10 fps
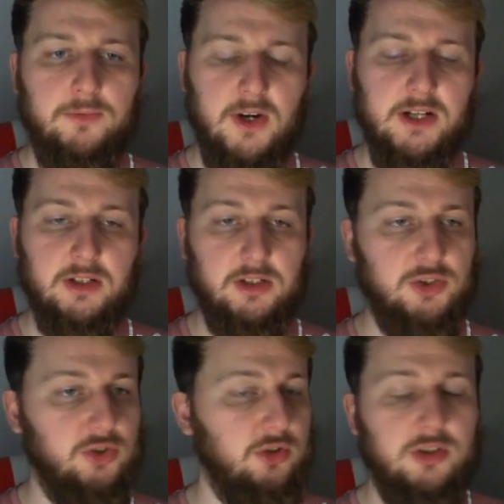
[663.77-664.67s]
Fred is
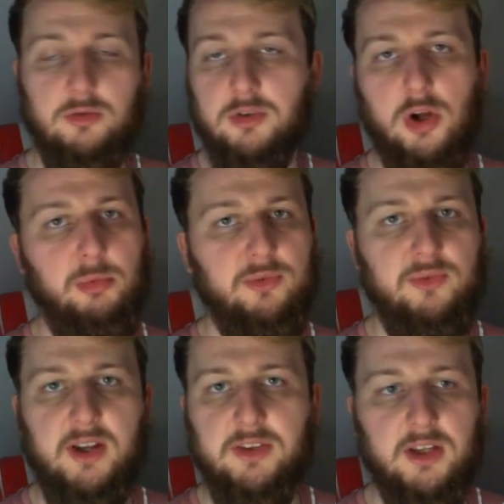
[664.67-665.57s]
just going to do the normal
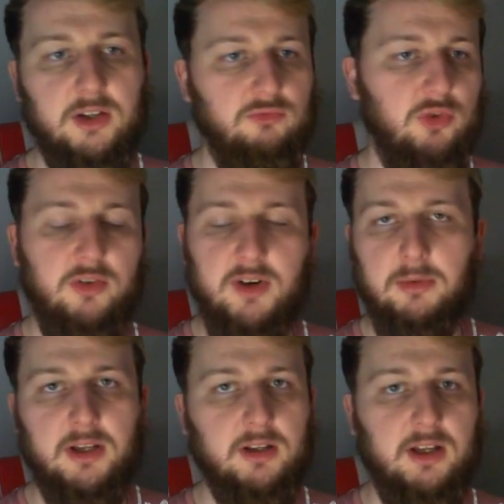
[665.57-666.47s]
Fred thing and run around
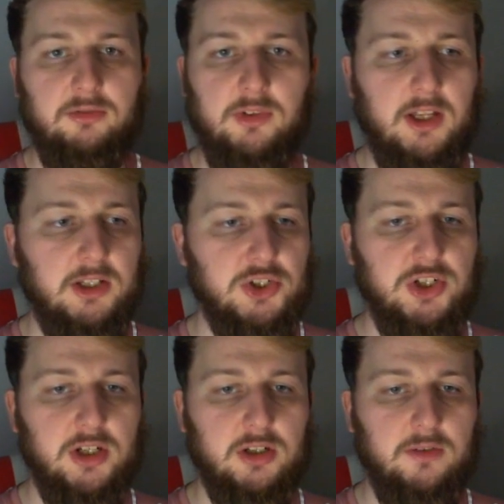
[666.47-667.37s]
like a headless
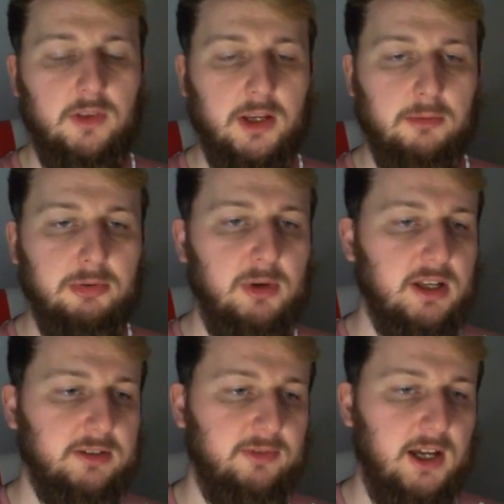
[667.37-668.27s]
chicken, like a
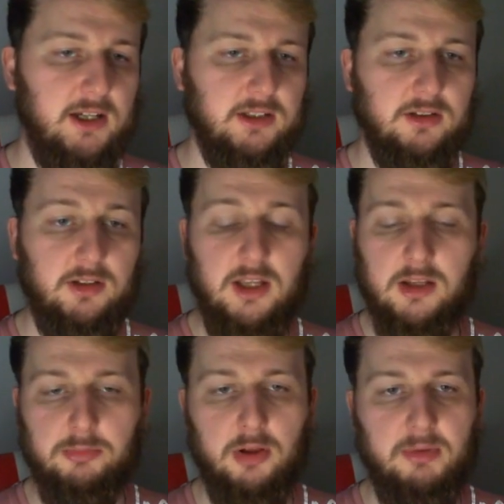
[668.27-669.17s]
blue-ass fly, get the
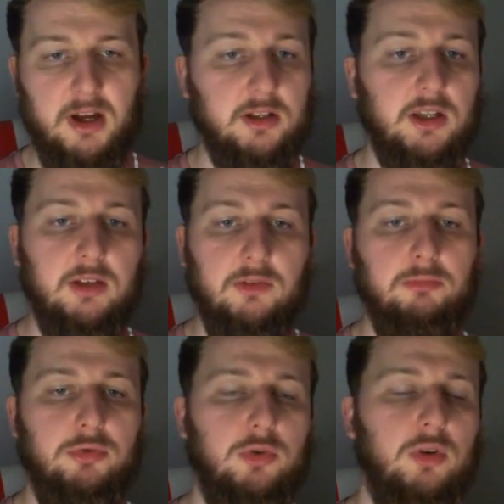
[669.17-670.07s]
ball back and give it to
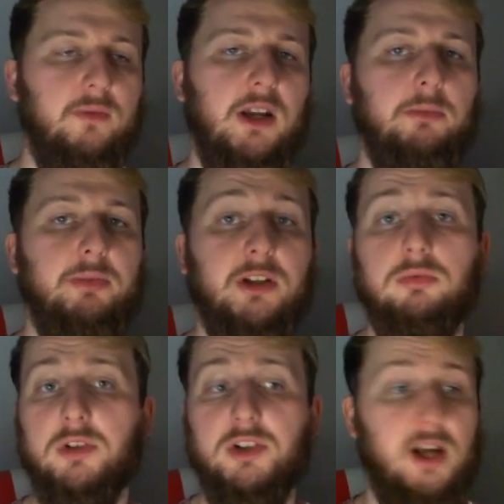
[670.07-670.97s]
Bruno and Van der Beek,
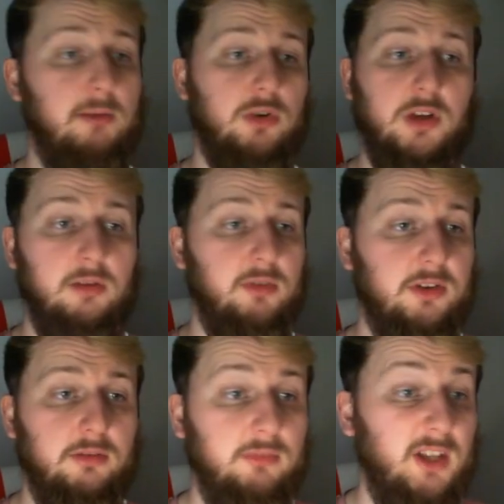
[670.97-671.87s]
which I'm okay with.
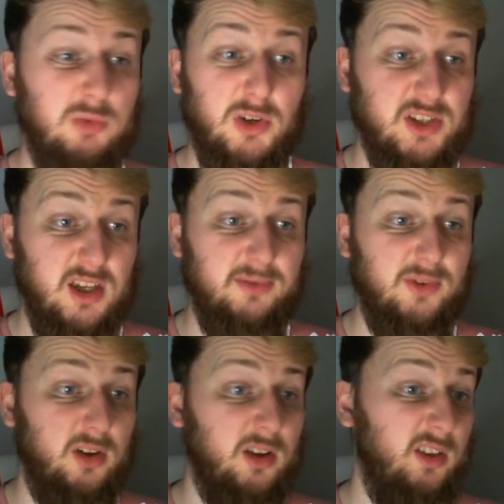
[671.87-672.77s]
That's what he's there
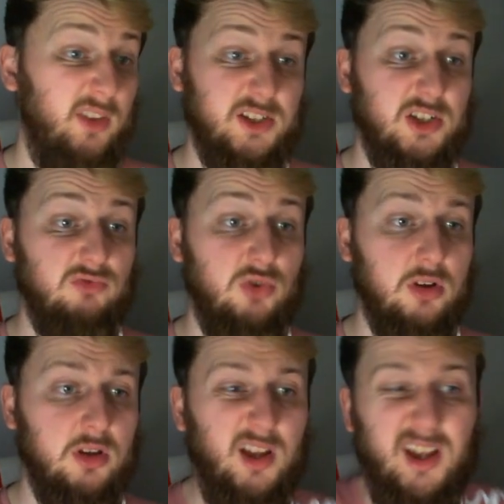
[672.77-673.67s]
for. That's his role.
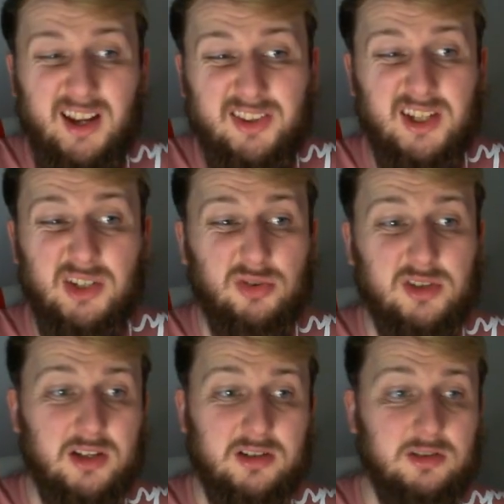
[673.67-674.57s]
I think he knows
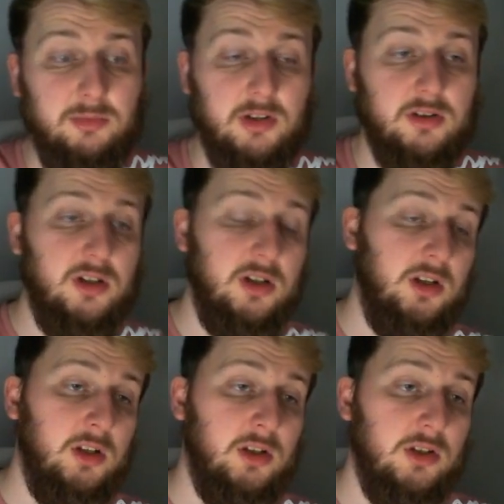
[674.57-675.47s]
that, to be honest.
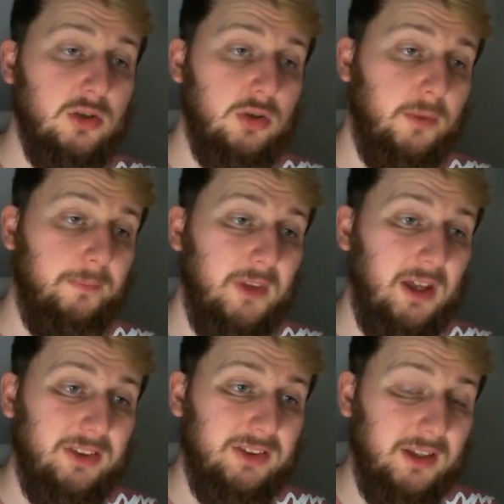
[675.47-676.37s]
So I
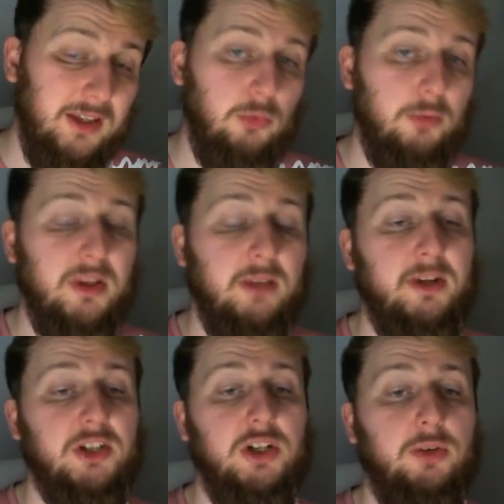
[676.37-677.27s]
think that would be the
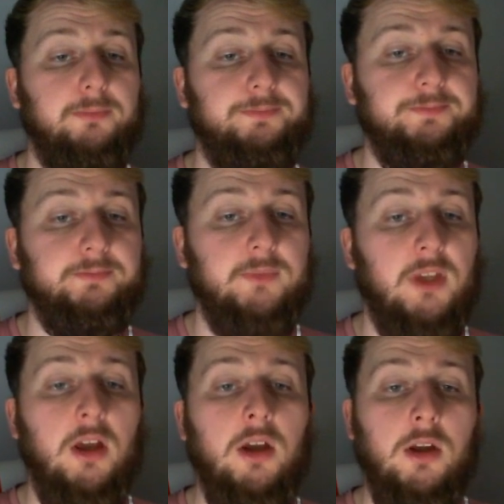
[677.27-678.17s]
best shout.
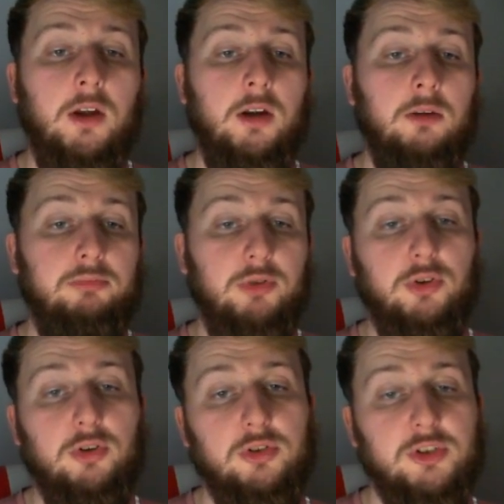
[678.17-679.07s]

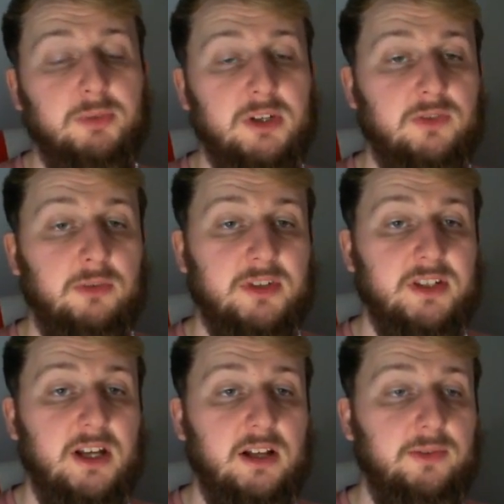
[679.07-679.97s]
Bruno speaks for
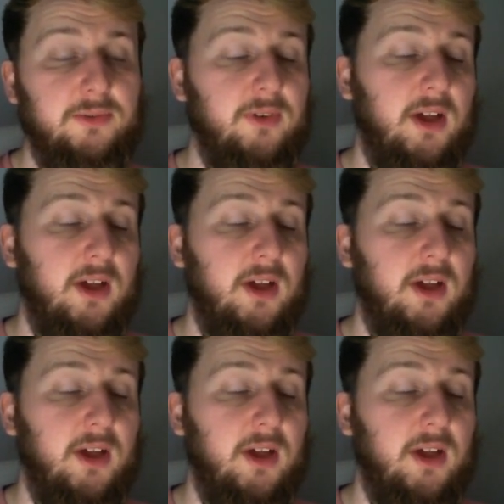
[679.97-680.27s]
himself.